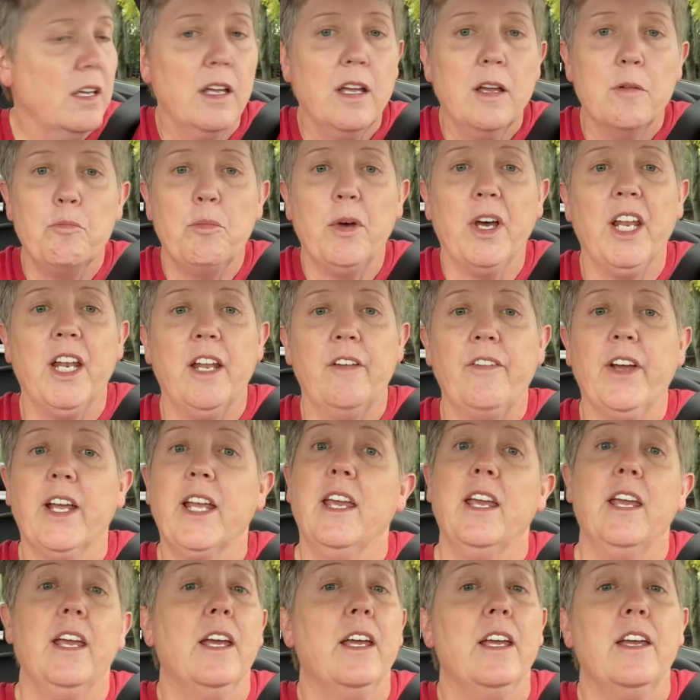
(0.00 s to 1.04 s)
But if I
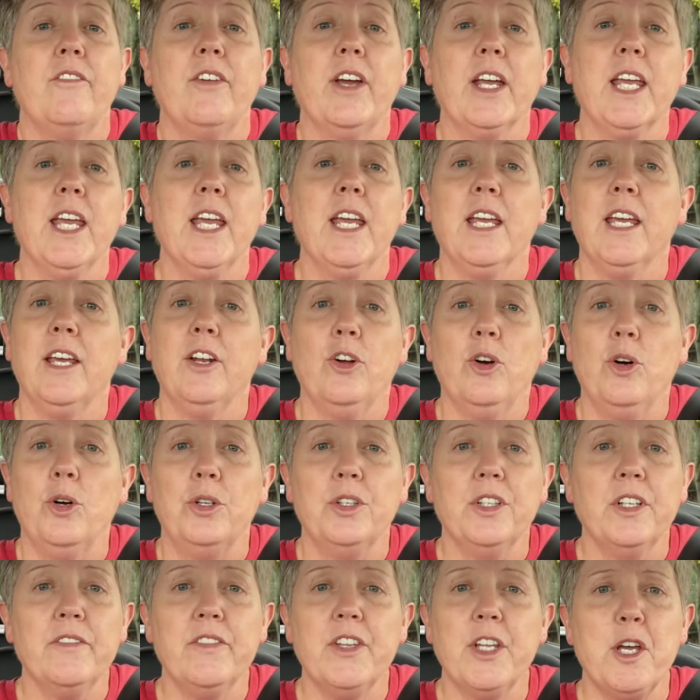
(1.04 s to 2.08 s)
can't get a
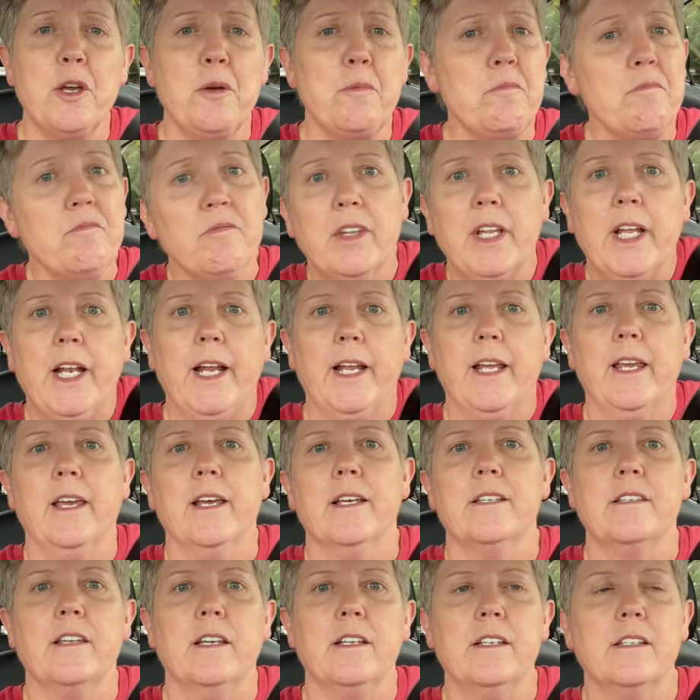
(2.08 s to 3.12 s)
hold of them, then I
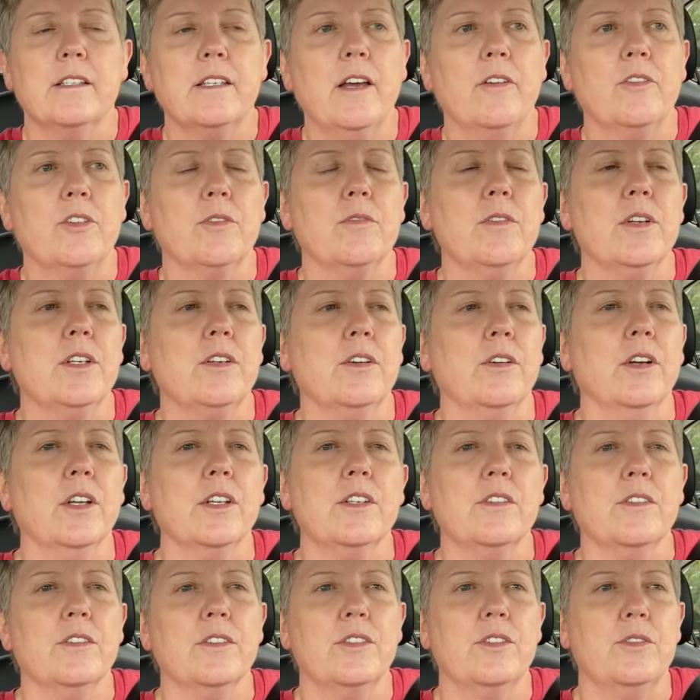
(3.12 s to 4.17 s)
guess I just have to return it
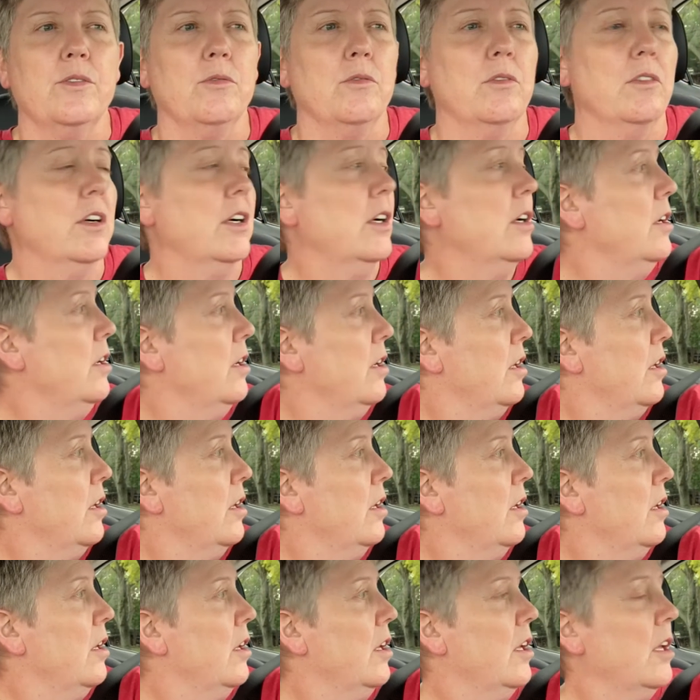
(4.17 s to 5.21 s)
to the store.
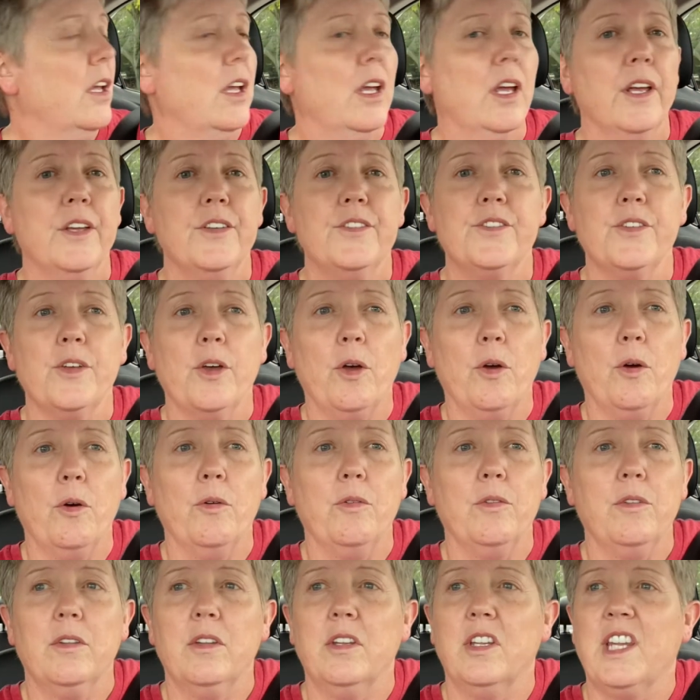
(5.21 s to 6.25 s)

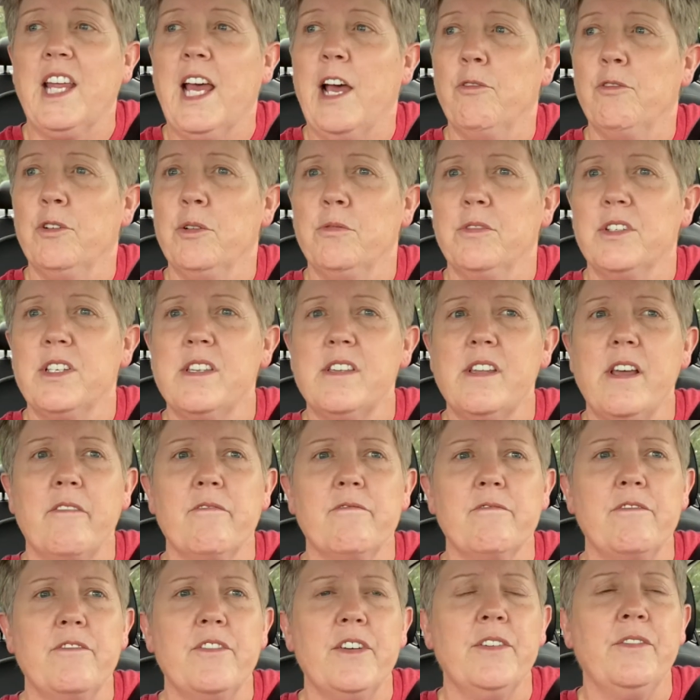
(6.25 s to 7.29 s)
So that one was
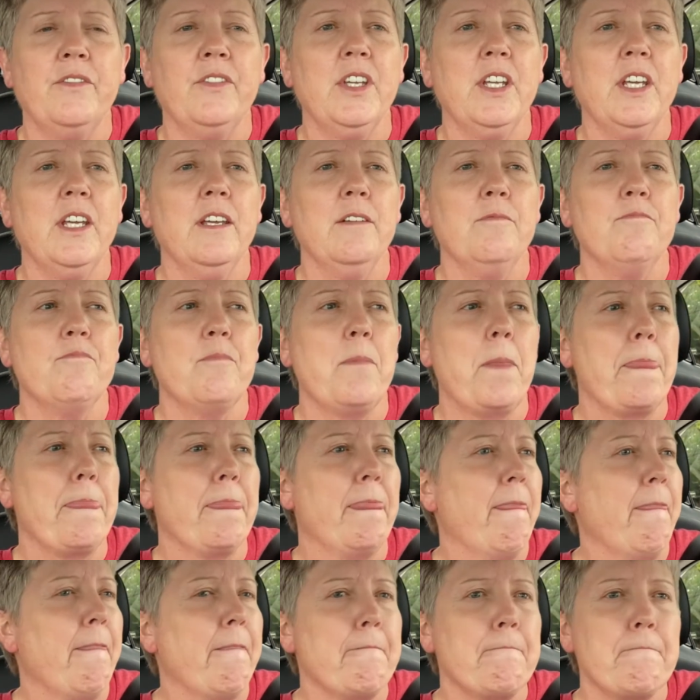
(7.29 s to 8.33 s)
$7.50.
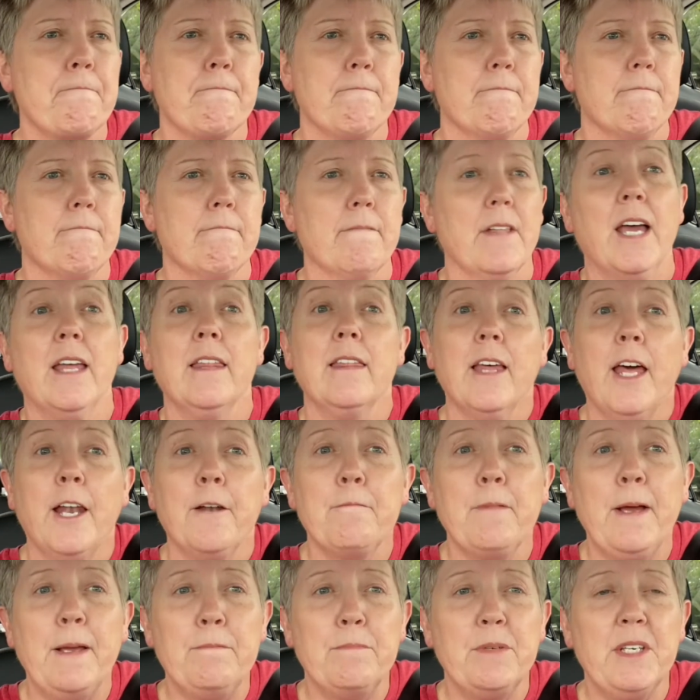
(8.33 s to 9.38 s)
I thought it
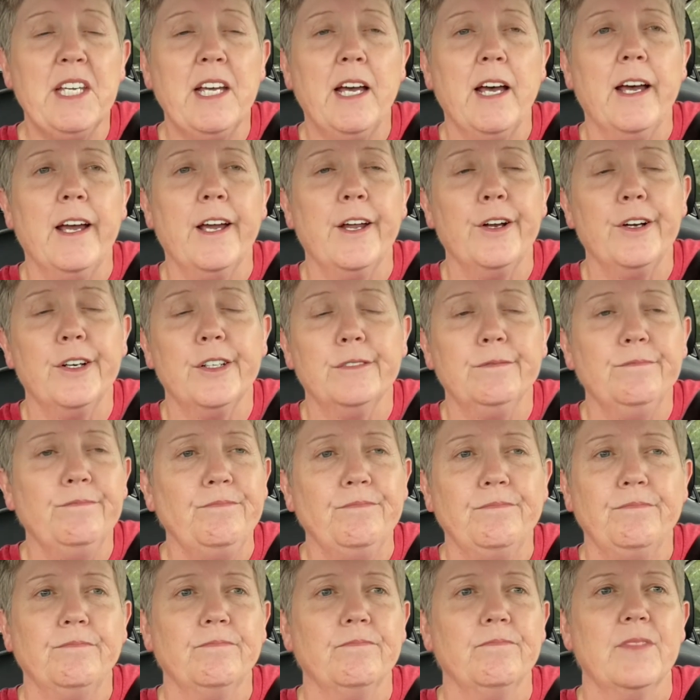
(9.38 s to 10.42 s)
might be higher
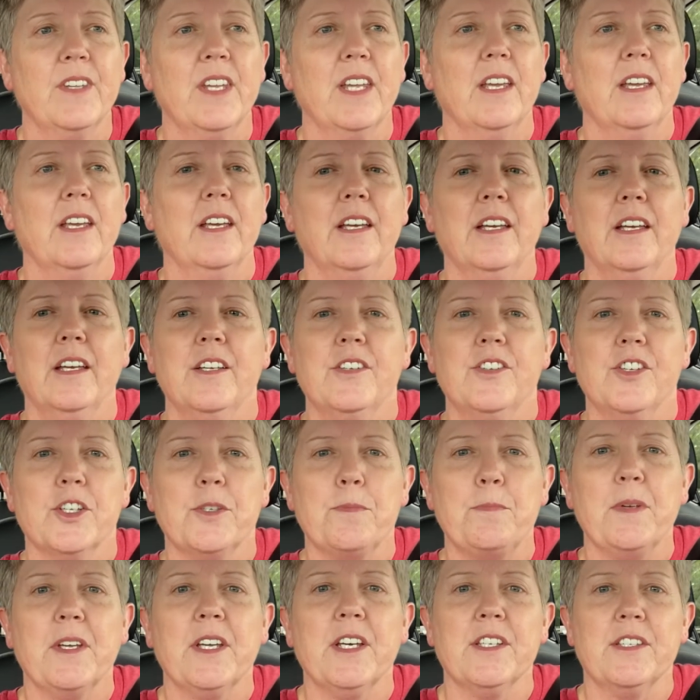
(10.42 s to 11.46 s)
just
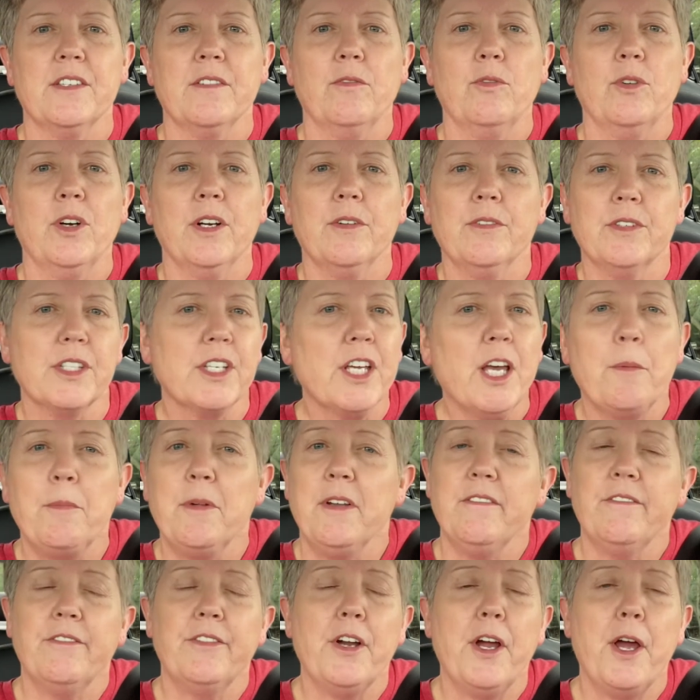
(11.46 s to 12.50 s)
because of where it was
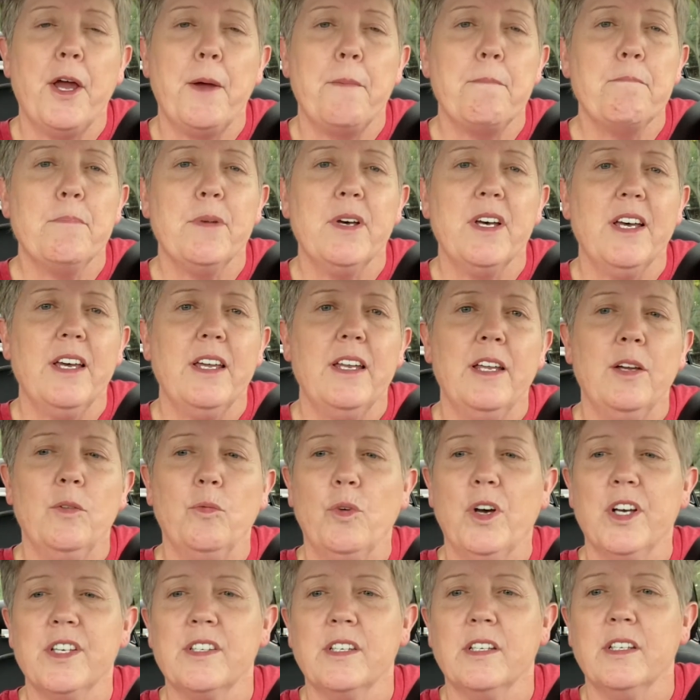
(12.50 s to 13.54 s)
coming from, but it
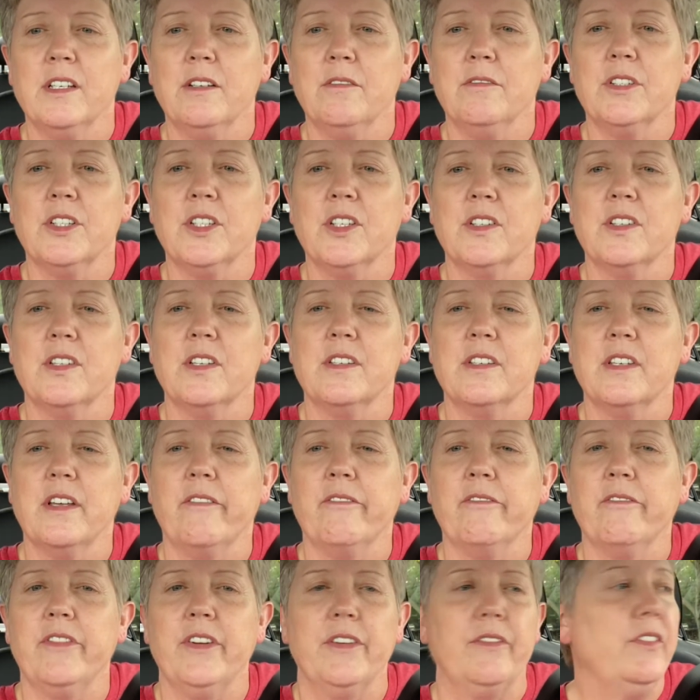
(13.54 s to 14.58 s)
wasn't. It was just the
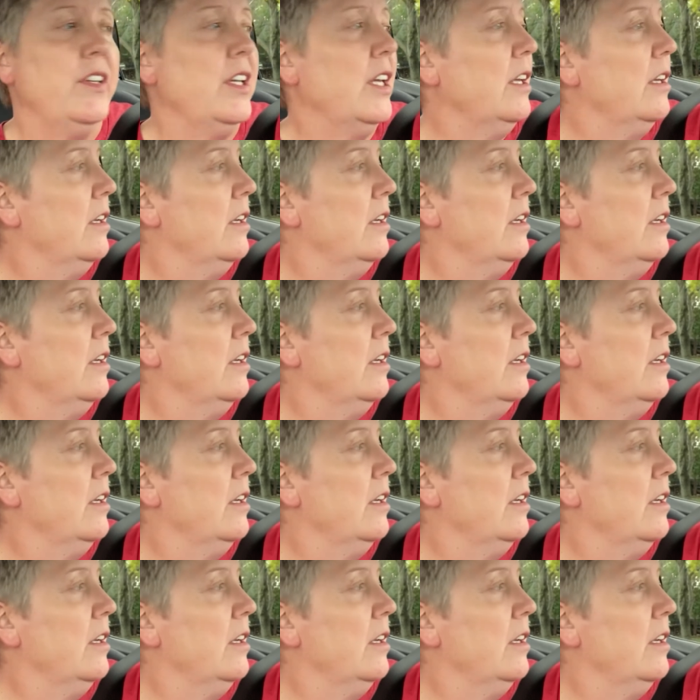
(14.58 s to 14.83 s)
$7.50.